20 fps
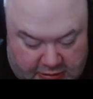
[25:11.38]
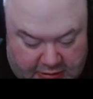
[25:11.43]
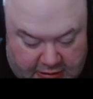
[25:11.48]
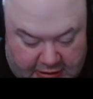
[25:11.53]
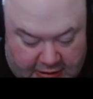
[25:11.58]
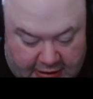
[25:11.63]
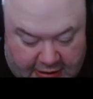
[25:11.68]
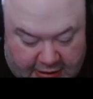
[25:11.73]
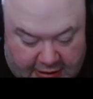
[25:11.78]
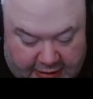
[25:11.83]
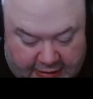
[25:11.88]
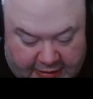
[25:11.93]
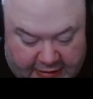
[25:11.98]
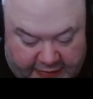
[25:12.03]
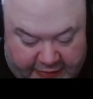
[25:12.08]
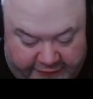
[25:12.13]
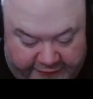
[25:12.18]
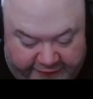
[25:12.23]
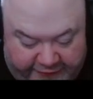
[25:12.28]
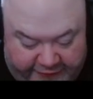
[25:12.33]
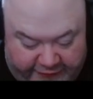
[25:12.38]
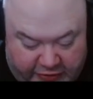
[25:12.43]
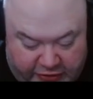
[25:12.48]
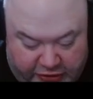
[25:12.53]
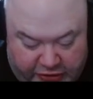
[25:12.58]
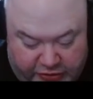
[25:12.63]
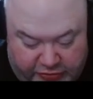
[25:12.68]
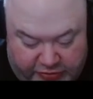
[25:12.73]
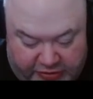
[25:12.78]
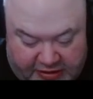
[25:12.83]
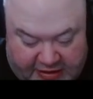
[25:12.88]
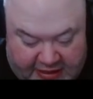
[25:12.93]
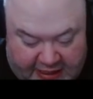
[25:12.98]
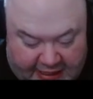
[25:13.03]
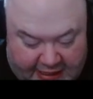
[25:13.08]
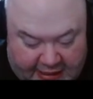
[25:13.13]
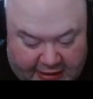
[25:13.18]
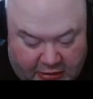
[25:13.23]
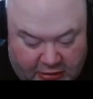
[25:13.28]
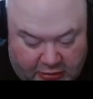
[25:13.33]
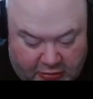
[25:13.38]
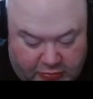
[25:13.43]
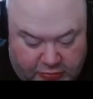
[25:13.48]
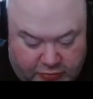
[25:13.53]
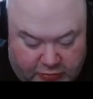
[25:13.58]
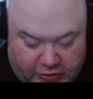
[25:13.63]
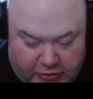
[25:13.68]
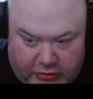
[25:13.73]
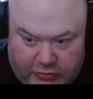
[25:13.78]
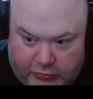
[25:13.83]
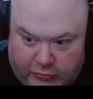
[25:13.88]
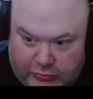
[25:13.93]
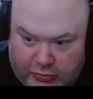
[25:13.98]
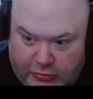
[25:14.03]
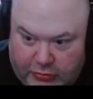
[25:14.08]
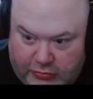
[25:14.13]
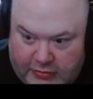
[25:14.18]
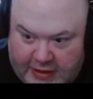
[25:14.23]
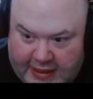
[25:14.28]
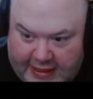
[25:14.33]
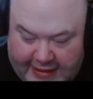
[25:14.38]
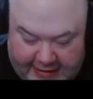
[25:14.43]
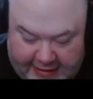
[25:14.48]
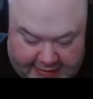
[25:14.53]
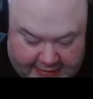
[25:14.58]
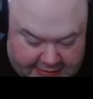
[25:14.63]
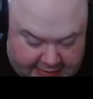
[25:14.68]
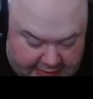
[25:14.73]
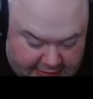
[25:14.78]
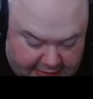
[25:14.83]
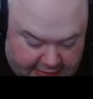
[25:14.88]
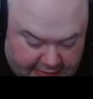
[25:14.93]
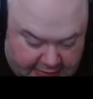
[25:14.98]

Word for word: uh, unfurrow the tail. We're going to rotate it.